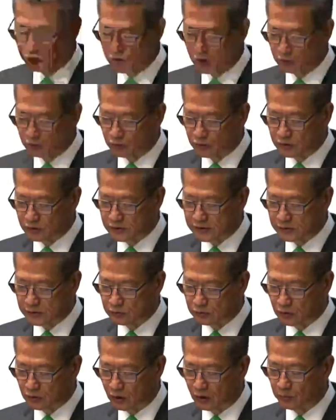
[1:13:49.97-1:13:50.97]
The annual
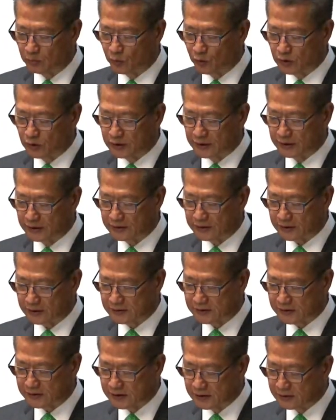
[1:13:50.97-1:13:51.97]
capital works
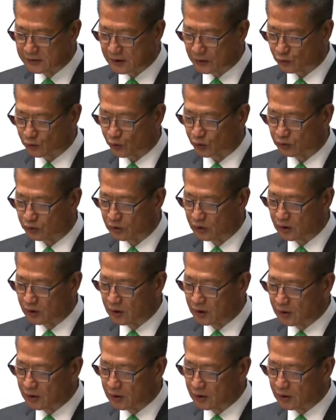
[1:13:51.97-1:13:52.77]
expenditure will exceed